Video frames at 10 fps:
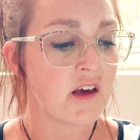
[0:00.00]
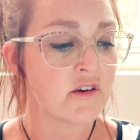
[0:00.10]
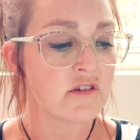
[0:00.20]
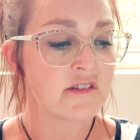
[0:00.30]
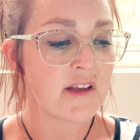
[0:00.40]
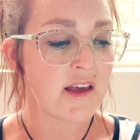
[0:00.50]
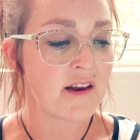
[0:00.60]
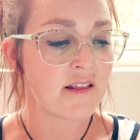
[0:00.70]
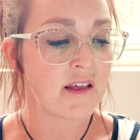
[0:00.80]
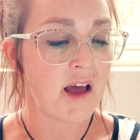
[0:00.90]
understand
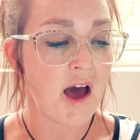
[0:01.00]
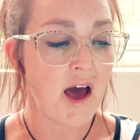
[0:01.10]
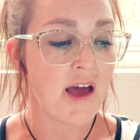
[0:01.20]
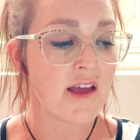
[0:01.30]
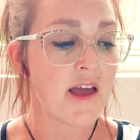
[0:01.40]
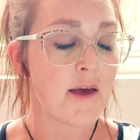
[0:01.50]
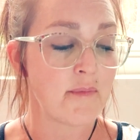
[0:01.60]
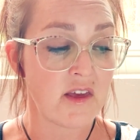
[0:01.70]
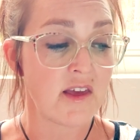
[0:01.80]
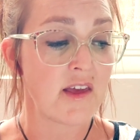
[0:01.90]
that I am
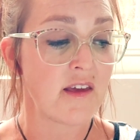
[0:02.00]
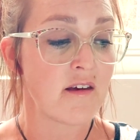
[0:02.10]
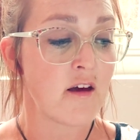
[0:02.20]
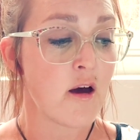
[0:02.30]
He.